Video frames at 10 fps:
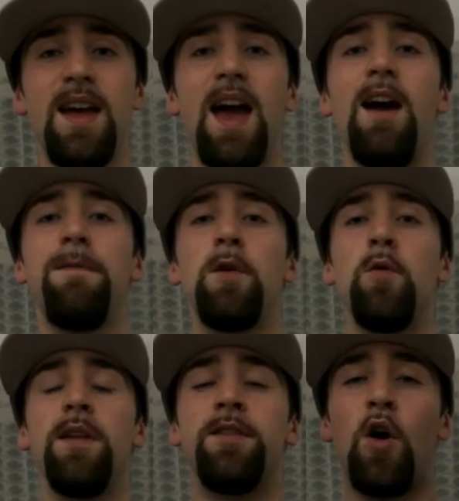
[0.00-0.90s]
if
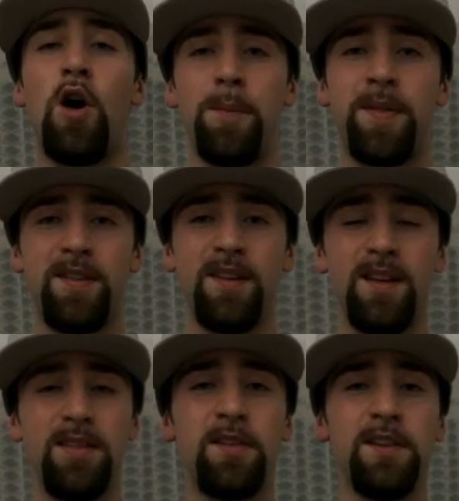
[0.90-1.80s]
you adopt
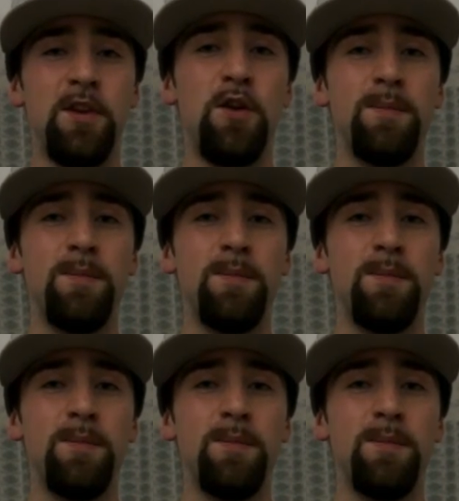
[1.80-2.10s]
this new